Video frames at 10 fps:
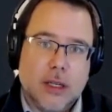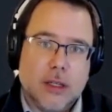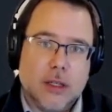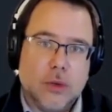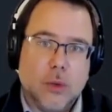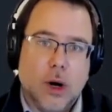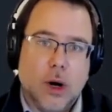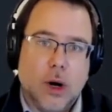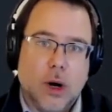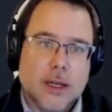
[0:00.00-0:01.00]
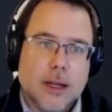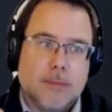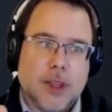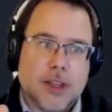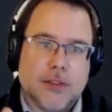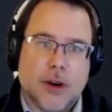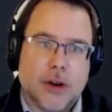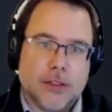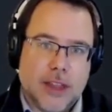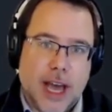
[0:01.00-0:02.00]
you want as far
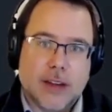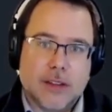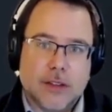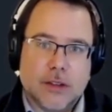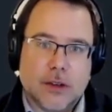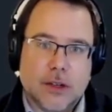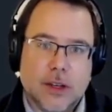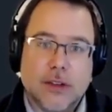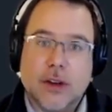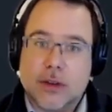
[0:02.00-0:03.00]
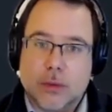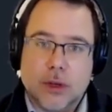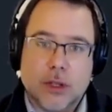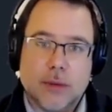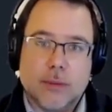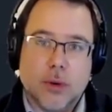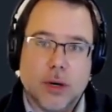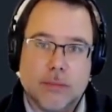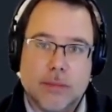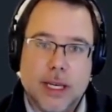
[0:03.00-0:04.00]
as that is concerned, is another really
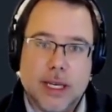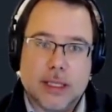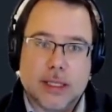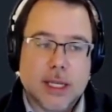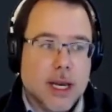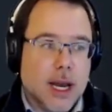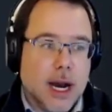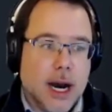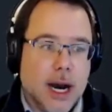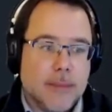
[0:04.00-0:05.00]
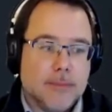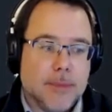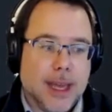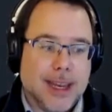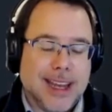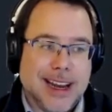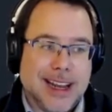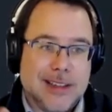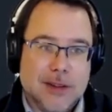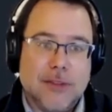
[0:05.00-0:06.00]
important piece. And I
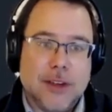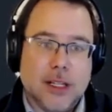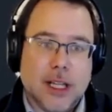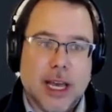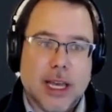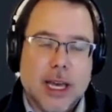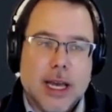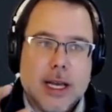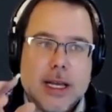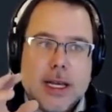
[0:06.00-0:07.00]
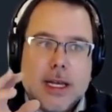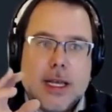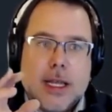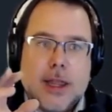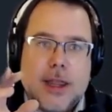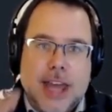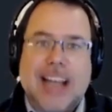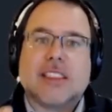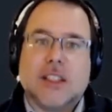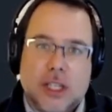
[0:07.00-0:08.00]
do feel like
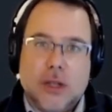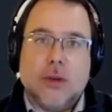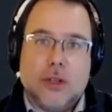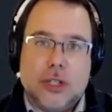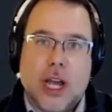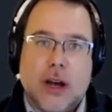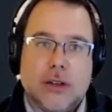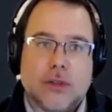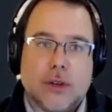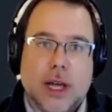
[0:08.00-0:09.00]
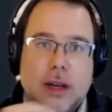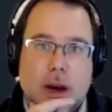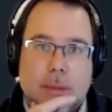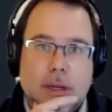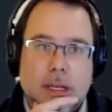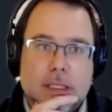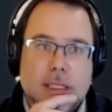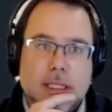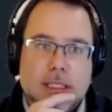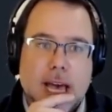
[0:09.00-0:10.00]
that's a huge challenge for a lot of companies,
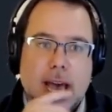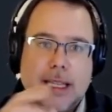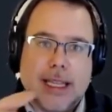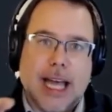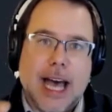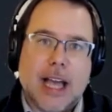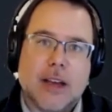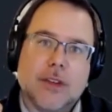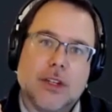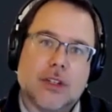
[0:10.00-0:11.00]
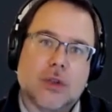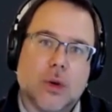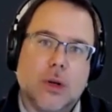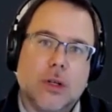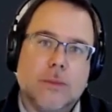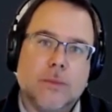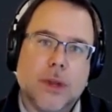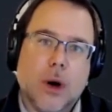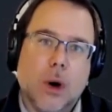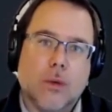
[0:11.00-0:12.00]
is that lack of control
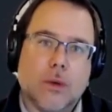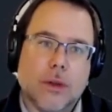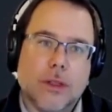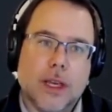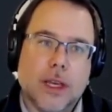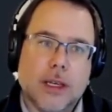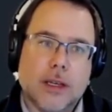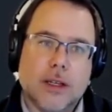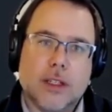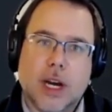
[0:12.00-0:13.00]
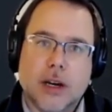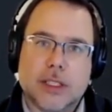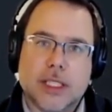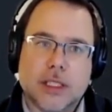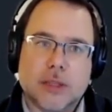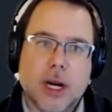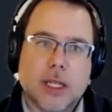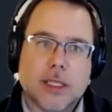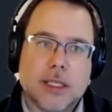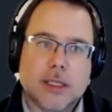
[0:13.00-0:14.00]
over the entire sales
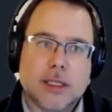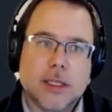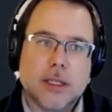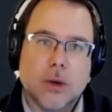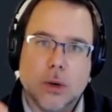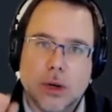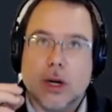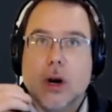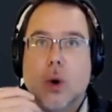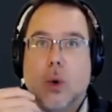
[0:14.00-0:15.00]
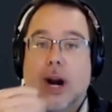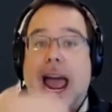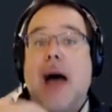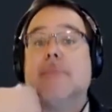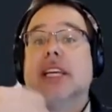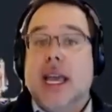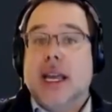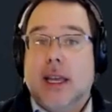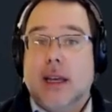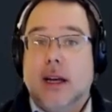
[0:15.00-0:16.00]
process, or
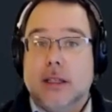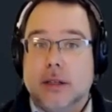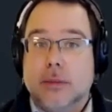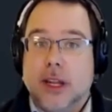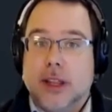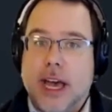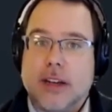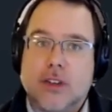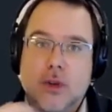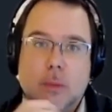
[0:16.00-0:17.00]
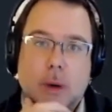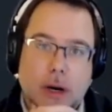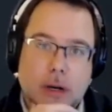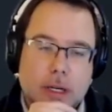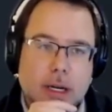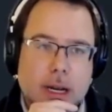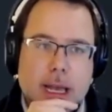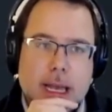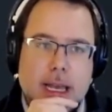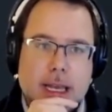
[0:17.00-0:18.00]
abdicating a little bit of that to a partner,
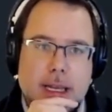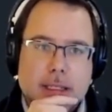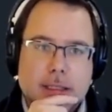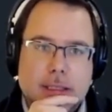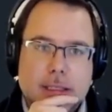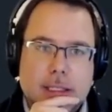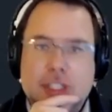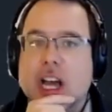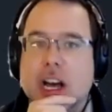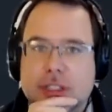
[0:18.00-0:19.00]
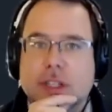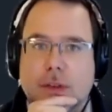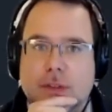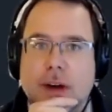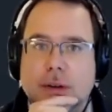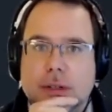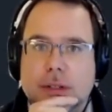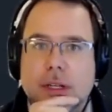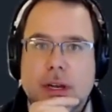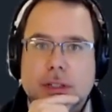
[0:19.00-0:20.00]
is challenging for
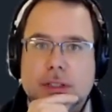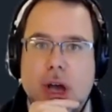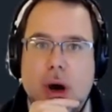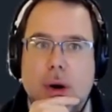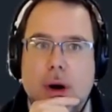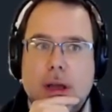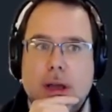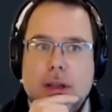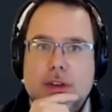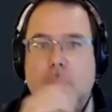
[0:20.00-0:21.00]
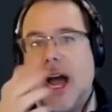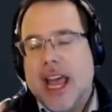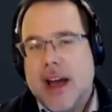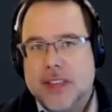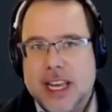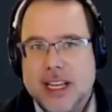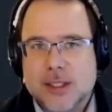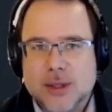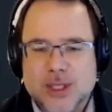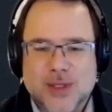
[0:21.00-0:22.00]
founders. So do I have the
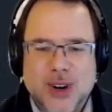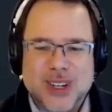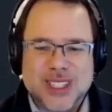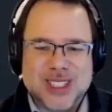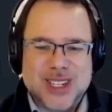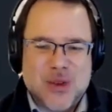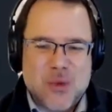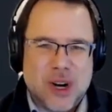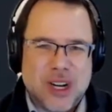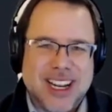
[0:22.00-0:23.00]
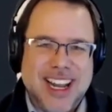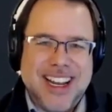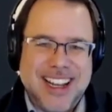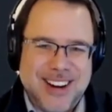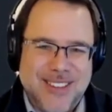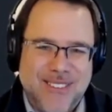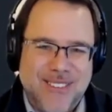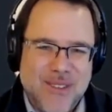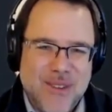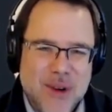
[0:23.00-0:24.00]
answer as far as what
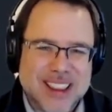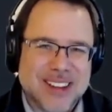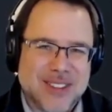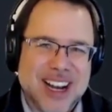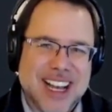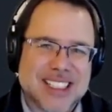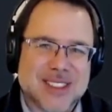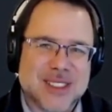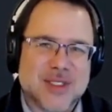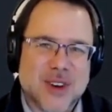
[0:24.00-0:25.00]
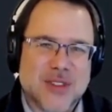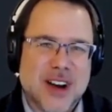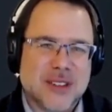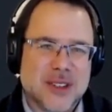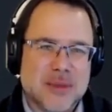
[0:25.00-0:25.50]
what the right answer is for a founder to be